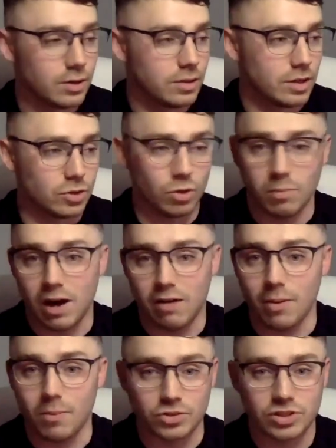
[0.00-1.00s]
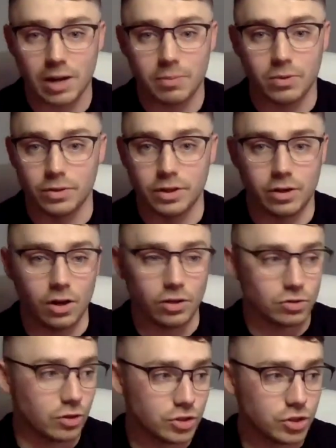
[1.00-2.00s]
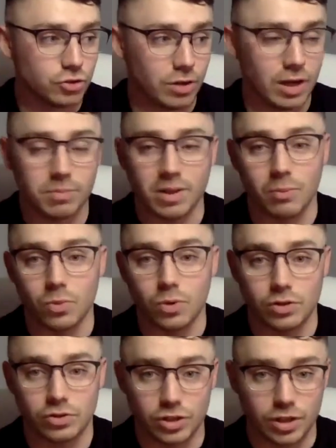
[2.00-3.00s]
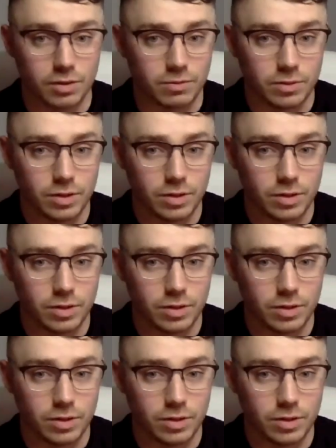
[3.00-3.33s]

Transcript: It don't matter how much capital you got, as your trade plan works and you